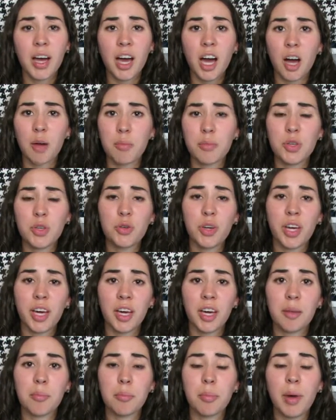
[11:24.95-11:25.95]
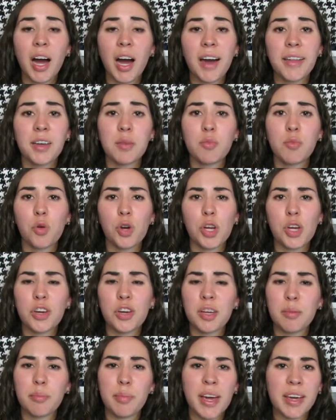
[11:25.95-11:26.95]
You can buy them or you
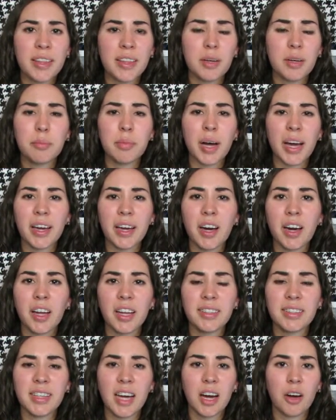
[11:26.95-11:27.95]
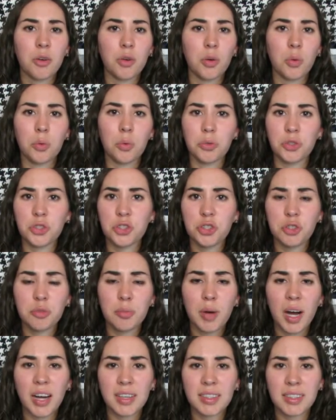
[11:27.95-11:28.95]
can make them by cutting down old shoe
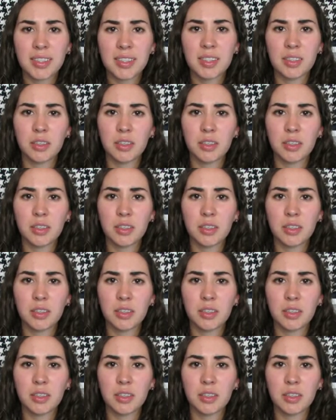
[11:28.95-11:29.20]
boxes.